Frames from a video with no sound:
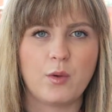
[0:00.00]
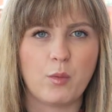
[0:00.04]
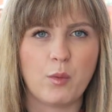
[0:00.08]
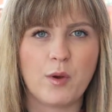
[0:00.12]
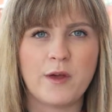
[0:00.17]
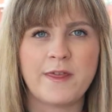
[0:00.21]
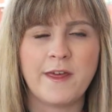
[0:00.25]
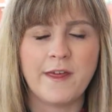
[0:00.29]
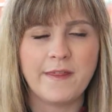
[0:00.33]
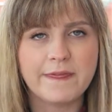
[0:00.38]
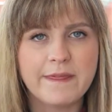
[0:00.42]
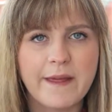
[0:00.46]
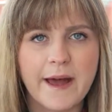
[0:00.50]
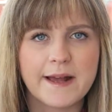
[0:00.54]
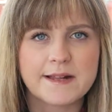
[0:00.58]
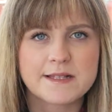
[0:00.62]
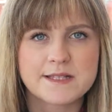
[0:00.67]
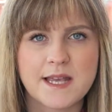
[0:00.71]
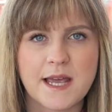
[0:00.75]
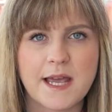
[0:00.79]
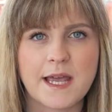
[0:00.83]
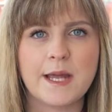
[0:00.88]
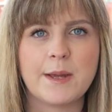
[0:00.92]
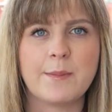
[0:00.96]
within
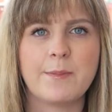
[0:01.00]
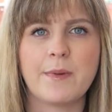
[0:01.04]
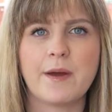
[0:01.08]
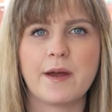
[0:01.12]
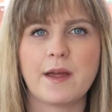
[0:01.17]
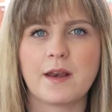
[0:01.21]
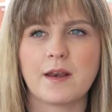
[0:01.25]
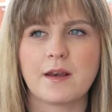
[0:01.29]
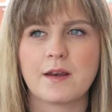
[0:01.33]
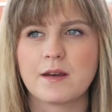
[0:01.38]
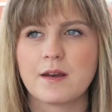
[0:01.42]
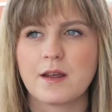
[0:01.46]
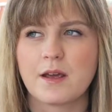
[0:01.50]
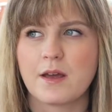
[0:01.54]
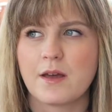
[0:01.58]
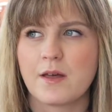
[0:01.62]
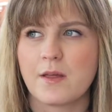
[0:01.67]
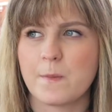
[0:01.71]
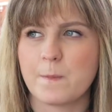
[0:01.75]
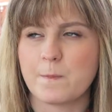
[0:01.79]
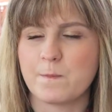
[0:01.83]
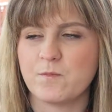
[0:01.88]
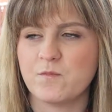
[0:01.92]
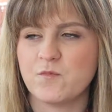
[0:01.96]
that time and
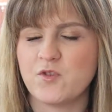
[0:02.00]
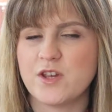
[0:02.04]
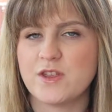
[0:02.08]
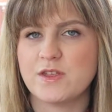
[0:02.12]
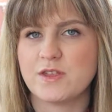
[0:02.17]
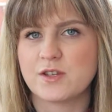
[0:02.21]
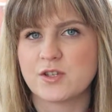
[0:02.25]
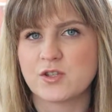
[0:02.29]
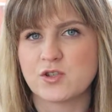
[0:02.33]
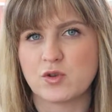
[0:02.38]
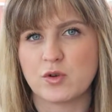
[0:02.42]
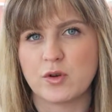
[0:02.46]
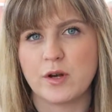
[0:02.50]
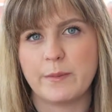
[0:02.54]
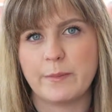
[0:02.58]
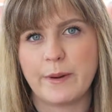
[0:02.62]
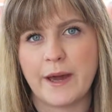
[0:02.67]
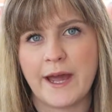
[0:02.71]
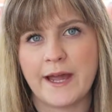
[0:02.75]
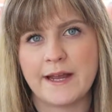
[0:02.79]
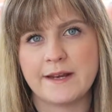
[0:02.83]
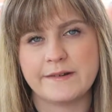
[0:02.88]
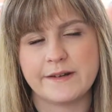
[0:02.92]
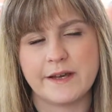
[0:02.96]
read the story
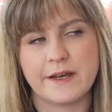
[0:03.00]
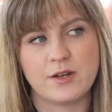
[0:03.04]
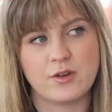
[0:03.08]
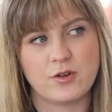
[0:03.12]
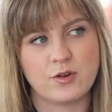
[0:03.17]
behind it,